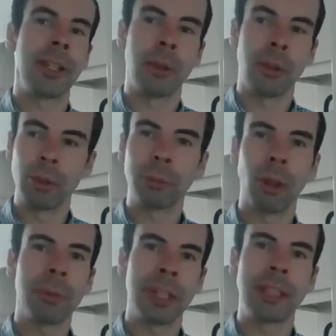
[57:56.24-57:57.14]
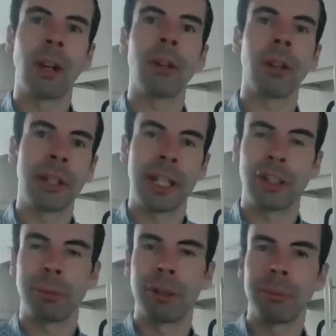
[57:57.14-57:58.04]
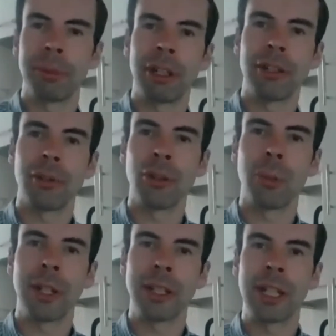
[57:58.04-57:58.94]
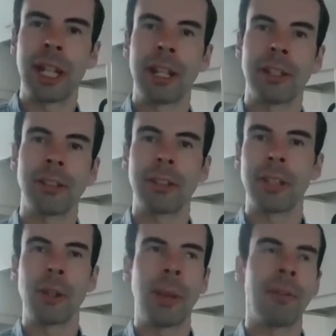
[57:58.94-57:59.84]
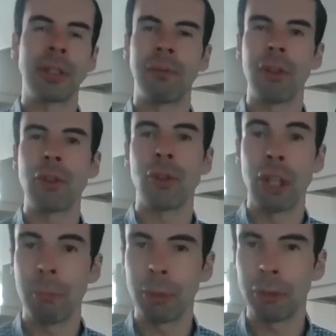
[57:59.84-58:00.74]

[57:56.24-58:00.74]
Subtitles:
those properties are untestable because there's no way to test that you have sufficient number